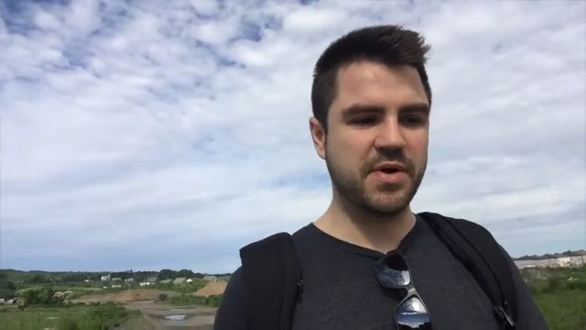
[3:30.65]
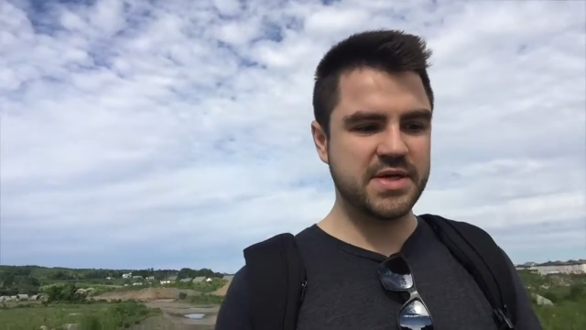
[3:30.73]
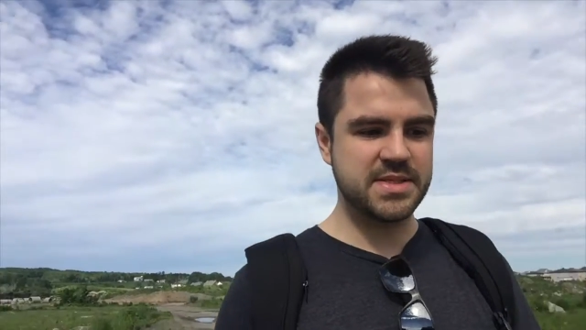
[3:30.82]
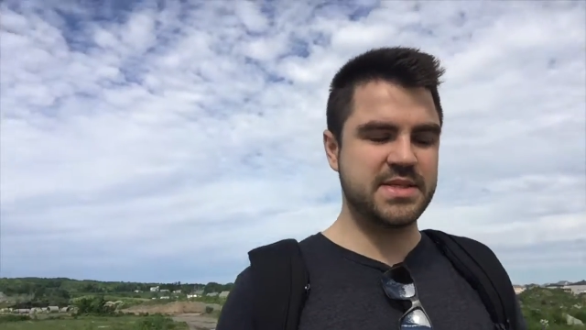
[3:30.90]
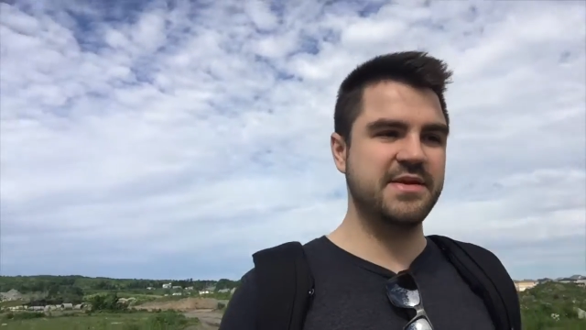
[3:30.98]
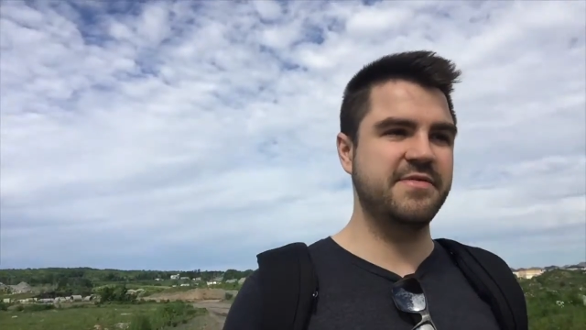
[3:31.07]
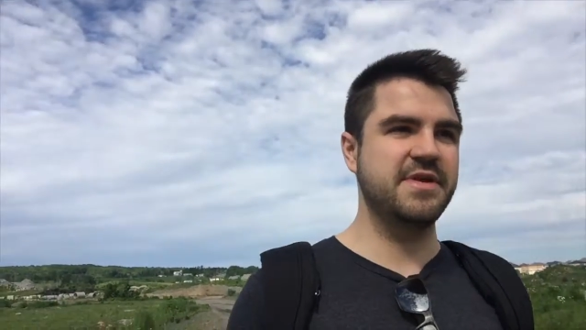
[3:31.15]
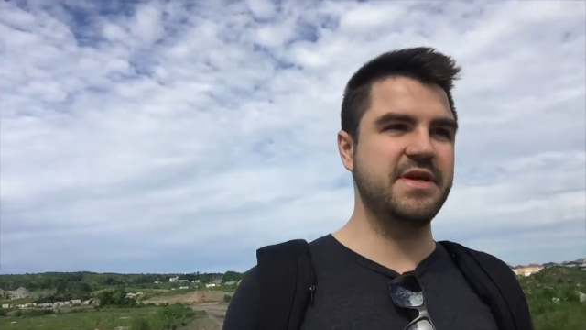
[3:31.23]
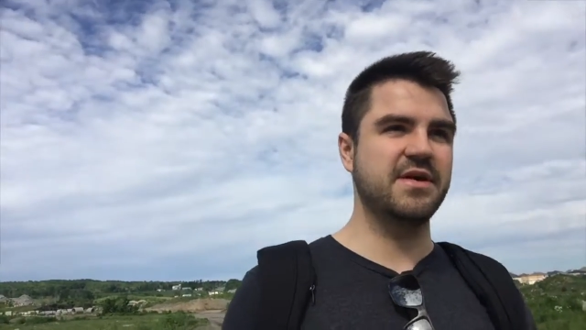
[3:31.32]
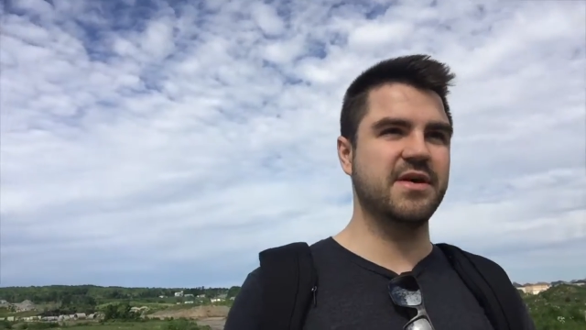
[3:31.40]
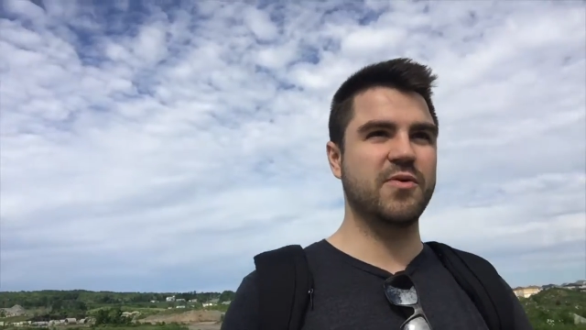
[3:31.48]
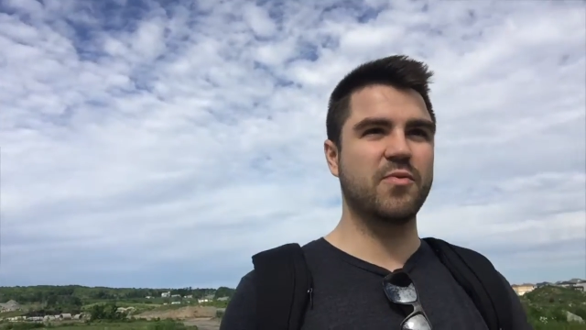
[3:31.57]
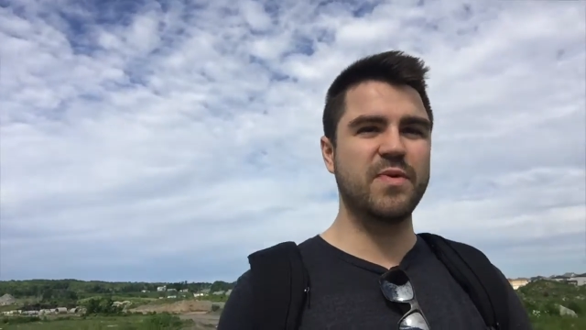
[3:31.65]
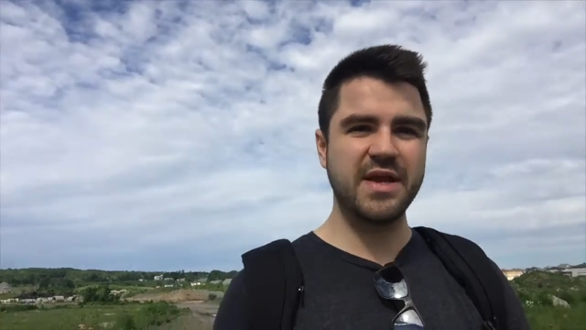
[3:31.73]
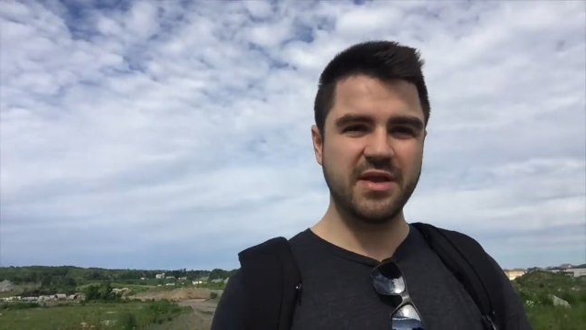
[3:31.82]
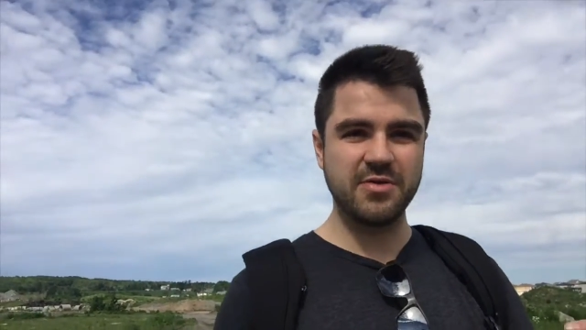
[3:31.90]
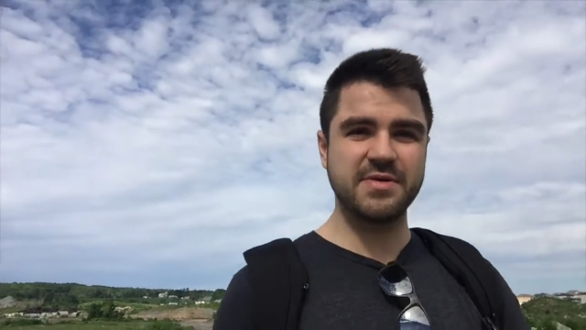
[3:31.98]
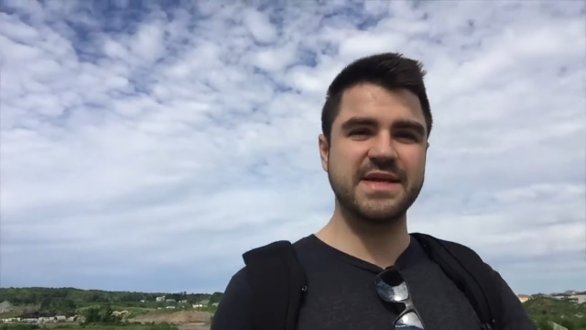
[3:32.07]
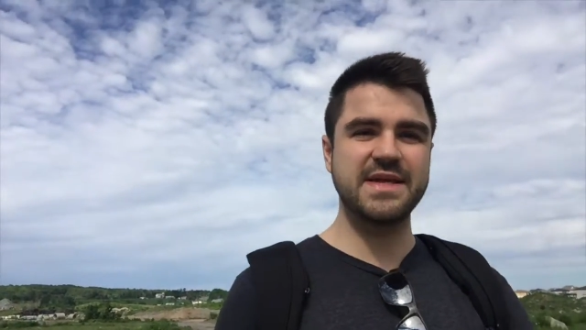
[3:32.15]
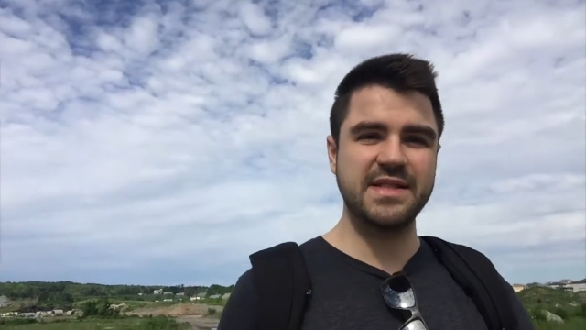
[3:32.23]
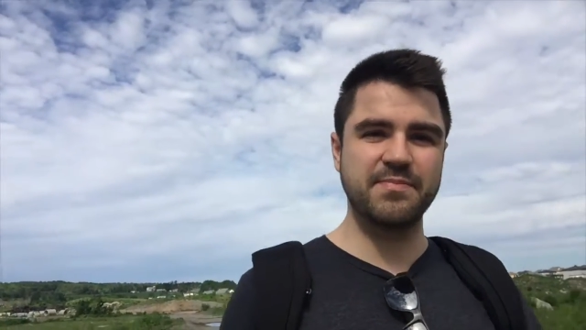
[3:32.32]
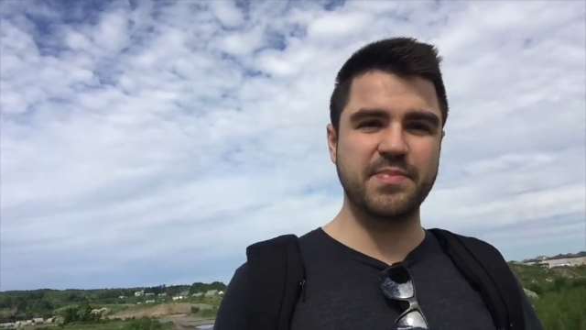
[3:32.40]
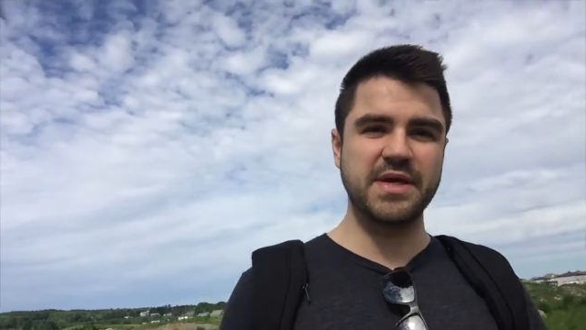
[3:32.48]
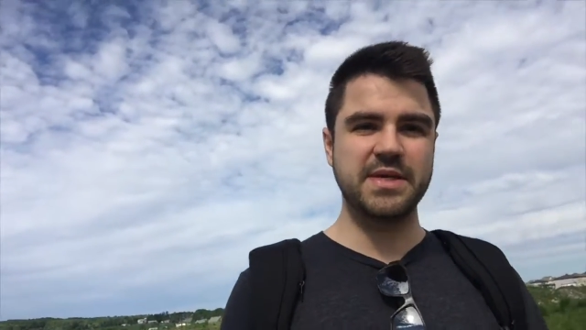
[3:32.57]
positivity on a regular
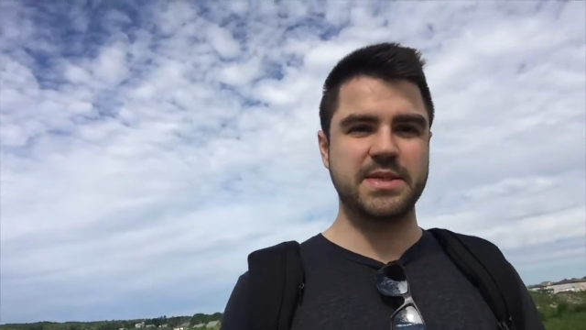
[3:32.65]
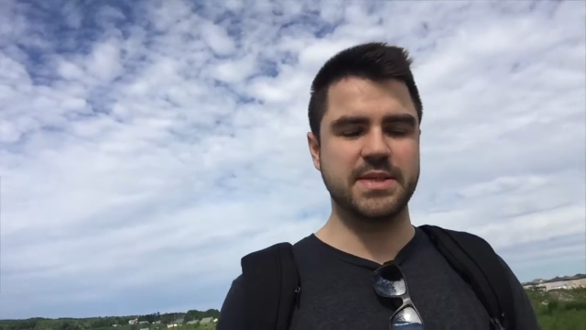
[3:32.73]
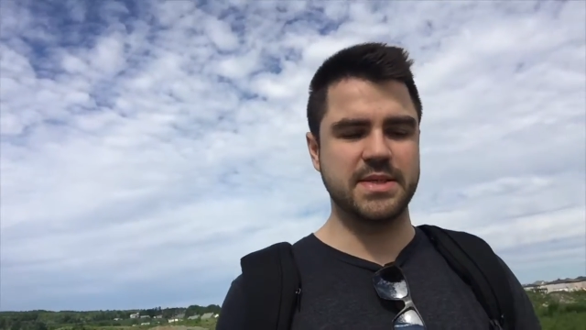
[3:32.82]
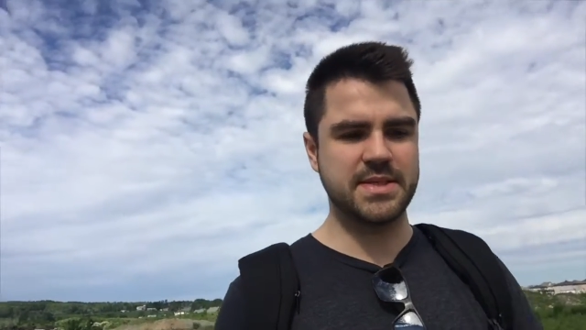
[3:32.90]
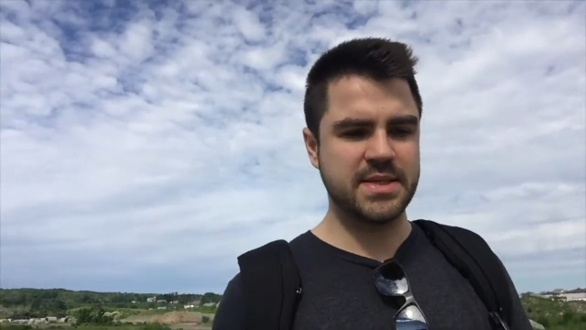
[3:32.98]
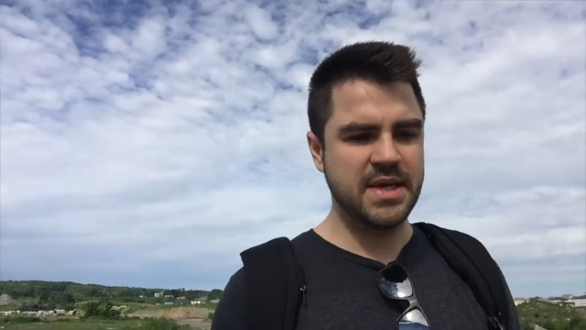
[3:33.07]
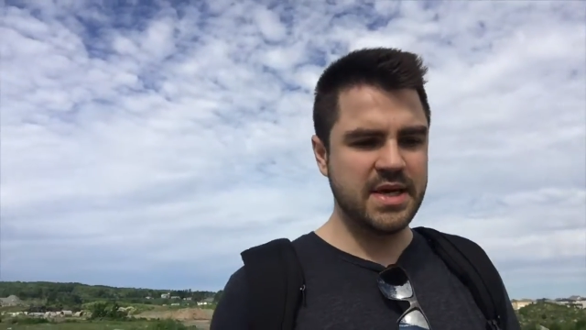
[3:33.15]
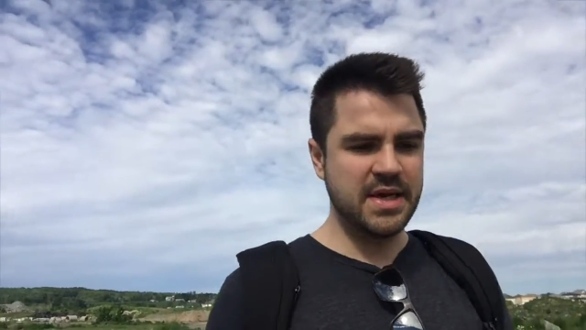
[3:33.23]
daily basis.